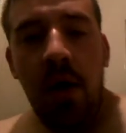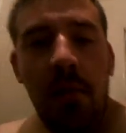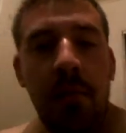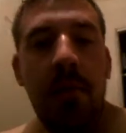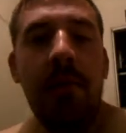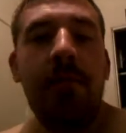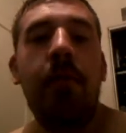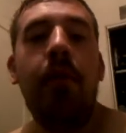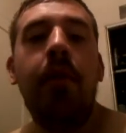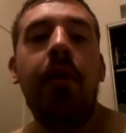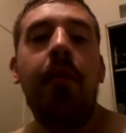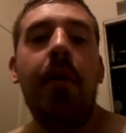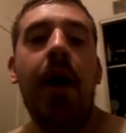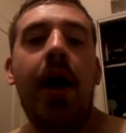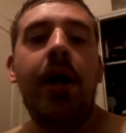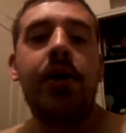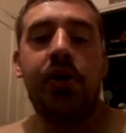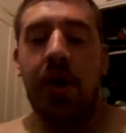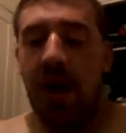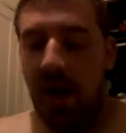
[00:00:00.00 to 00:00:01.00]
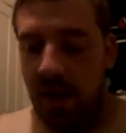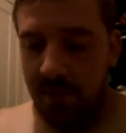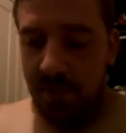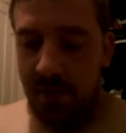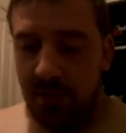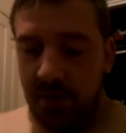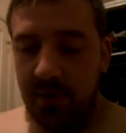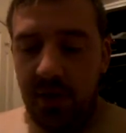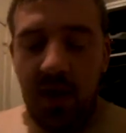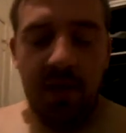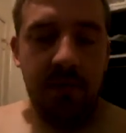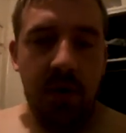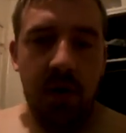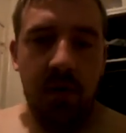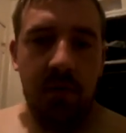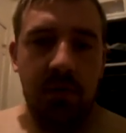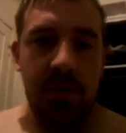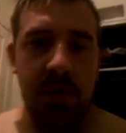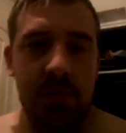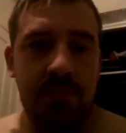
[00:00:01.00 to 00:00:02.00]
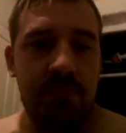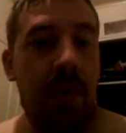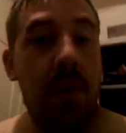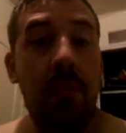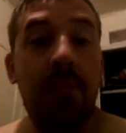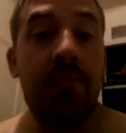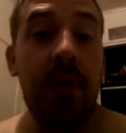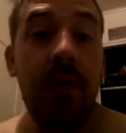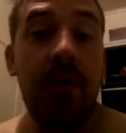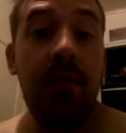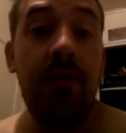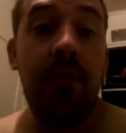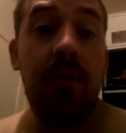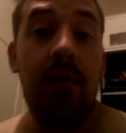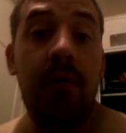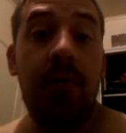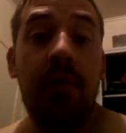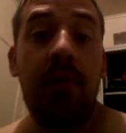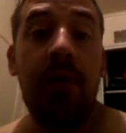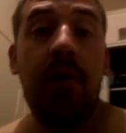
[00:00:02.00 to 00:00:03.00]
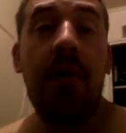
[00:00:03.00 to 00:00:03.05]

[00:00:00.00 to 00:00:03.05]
before the match happened, Kevin Owens bumped into